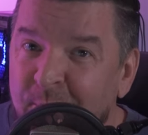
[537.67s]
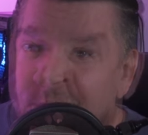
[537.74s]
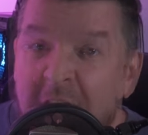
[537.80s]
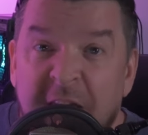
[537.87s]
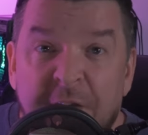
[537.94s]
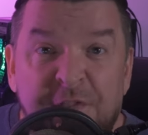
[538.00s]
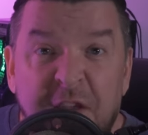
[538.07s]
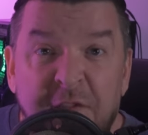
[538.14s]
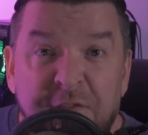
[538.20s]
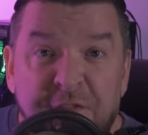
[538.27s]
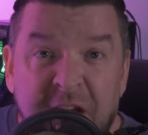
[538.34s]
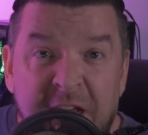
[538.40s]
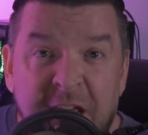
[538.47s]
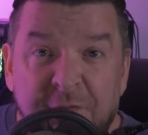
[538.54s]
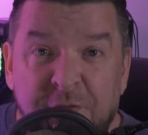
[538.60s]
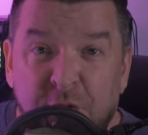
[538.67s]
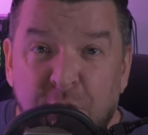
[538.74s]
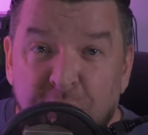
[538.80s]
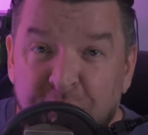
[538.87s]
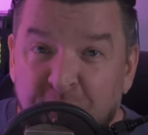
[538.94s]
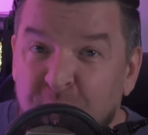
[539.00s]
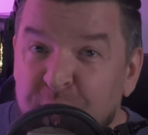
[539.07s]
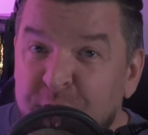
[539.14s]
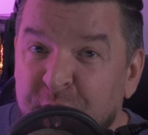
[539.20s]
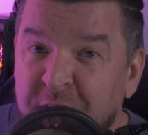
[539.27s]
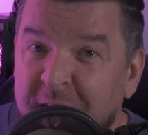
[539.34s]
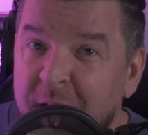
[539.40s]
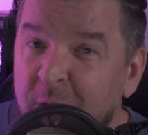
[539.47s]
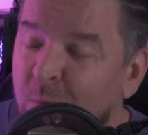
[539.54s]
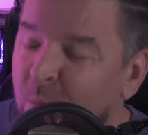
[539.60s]
And if they feed after their first
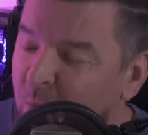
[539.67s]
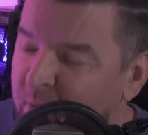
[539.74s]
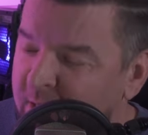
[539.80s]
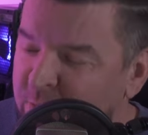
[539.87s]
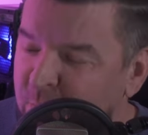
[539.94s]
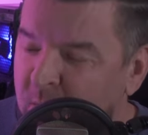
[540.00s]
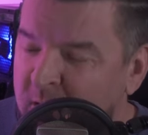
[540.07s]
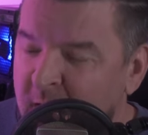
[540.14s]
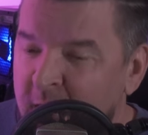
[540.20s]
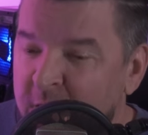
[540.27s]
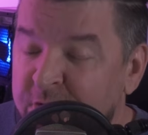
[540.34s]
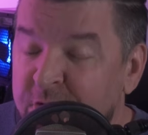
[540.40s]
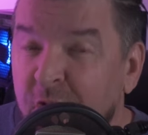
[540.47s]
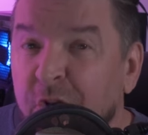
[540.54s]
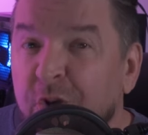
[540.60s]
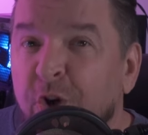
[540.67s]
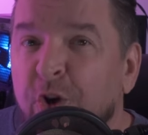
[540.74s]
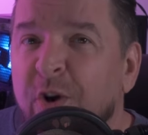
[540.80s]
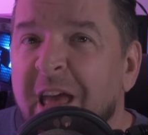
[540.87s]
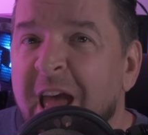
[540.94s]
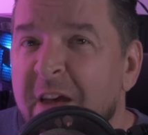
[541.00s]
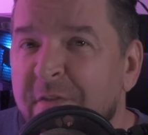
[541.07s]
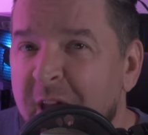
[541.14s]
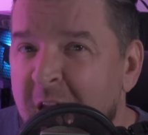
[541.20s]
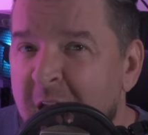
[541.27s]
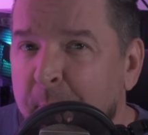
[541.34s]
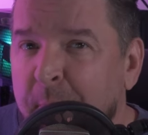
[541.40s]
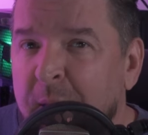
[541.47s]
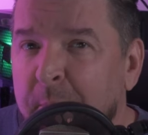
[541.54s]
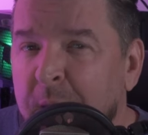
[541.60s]
feeding, well, guess what, guys? You're going to have
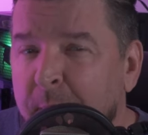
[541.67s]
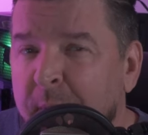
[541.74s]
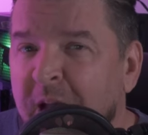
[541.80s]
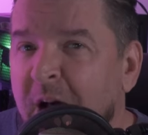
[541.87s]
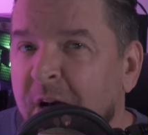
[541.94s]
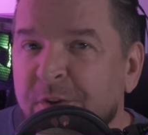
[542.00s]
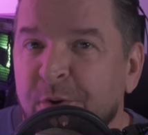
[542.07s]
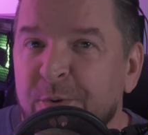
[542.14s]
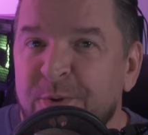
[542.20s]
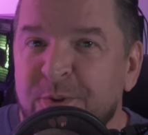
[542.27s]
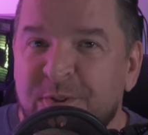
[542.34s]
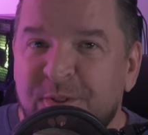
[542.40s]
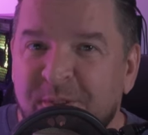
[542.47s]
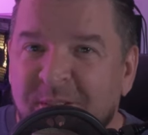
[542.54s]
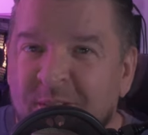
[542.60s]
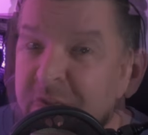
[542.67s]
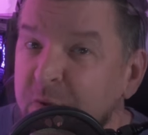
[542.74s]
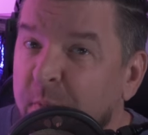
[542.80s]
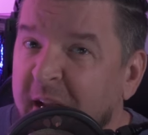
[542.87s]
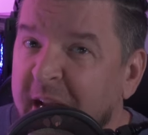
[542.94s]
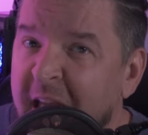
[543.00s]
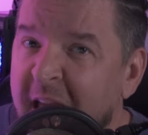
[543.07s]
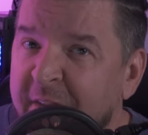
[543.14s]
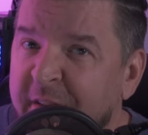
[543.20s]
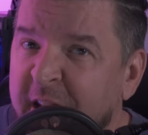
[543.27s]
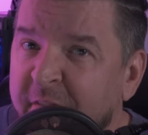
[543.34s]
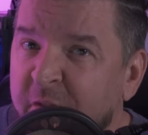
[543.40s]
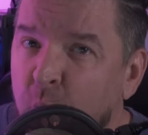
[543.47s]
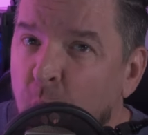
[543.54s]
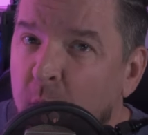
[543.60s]
happy baby hognoses. So there you have it,
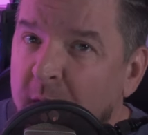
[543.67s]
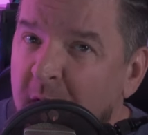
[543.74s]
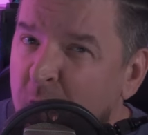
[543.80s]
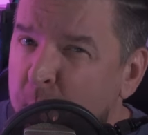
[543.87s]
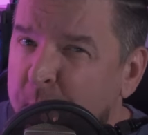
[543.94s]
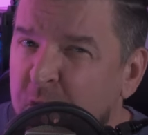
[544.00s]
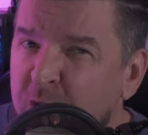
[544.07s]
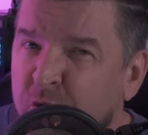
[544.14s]
everyone. I hope you